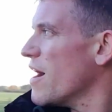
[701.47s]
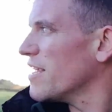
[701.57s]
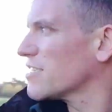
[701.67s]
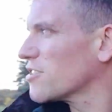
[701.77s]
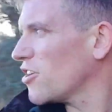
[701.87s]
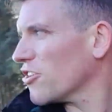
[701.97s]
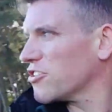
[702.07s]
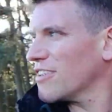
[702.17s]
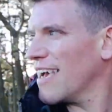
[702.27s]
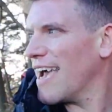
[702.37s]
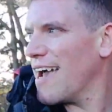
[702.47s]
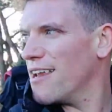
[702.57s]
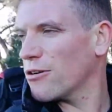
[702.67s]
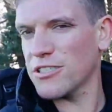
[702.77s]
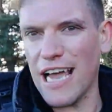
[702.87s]
and it's got
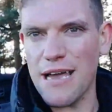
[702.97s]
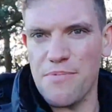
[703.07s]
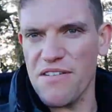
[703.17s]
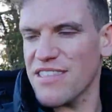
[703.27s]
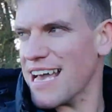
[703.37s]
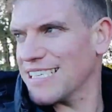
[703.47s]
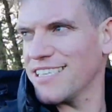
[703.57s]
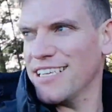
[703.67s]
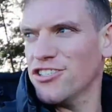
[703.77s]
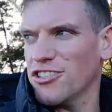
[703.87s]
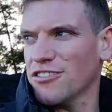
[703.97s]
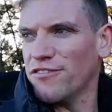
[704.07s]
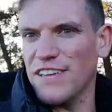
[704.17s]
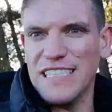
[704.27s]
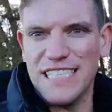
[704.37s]
it looks like a bit of the extension's
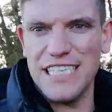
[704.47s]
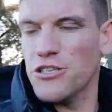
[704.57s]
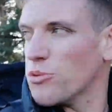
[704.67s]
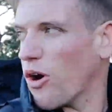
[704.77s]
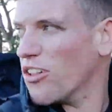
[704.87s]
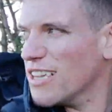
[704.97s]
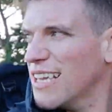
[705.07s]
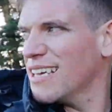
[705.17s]
vintage wall.